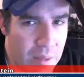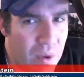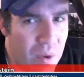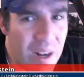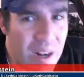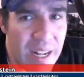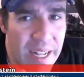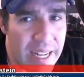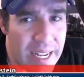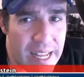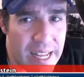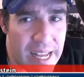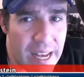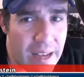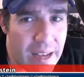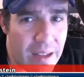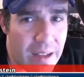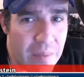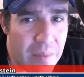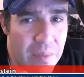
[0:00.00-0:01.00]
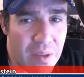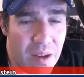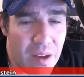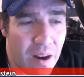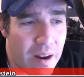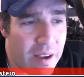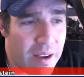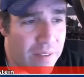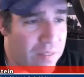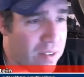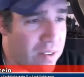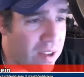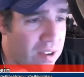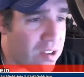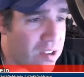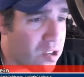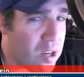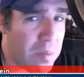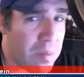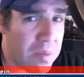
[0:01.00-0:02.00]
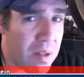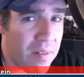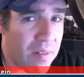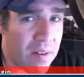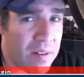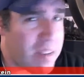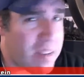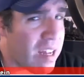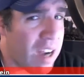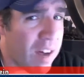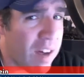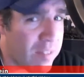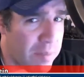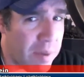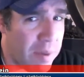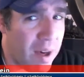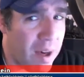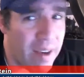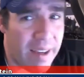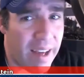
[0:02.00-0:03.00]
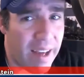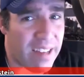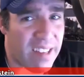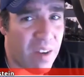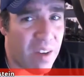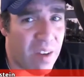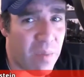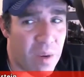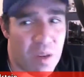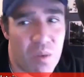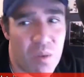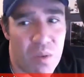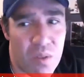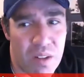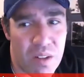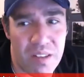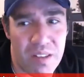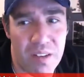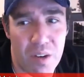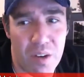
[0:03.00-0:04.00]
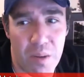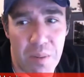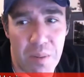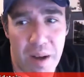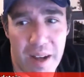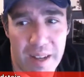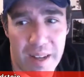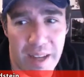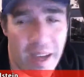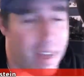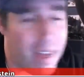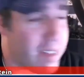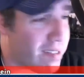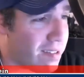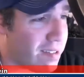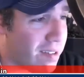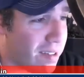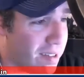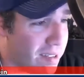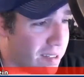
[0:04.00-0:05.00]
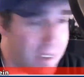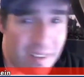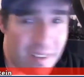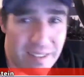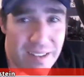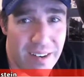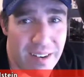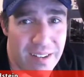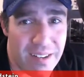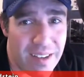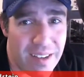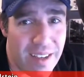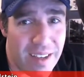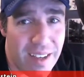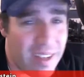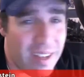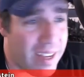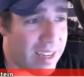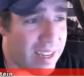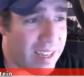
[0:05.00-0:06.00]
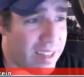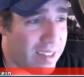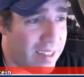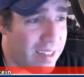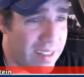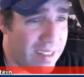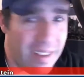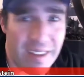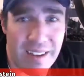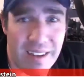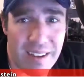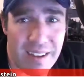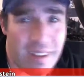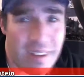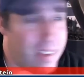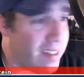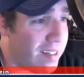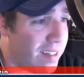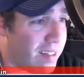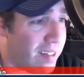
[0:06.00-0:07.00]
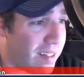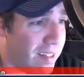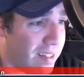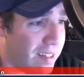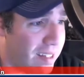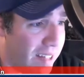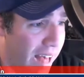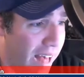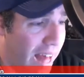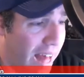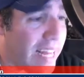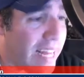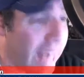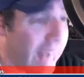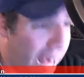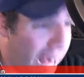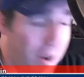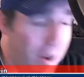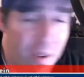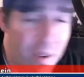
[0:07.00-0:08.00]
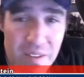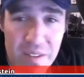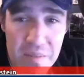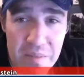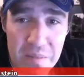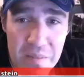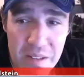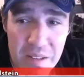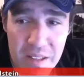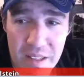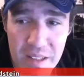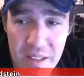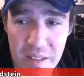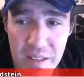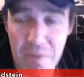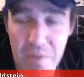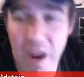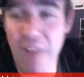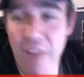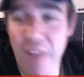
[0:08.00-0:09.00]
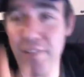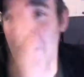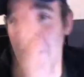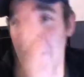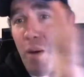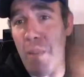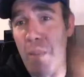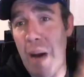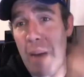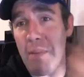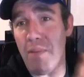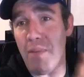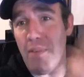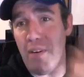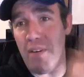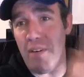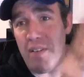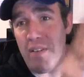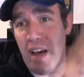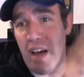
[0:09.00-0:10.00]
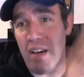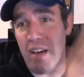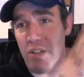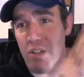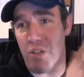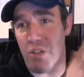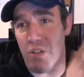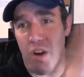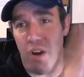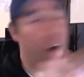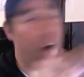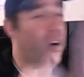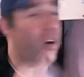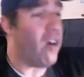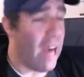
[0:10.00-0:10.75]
what an idiot! I'm sorry if you are a Trump lover, get off the podcast. I don't want you to listen to our podcast. Like seriously. Like uh. Anyhow, bravo to Obama for gun control.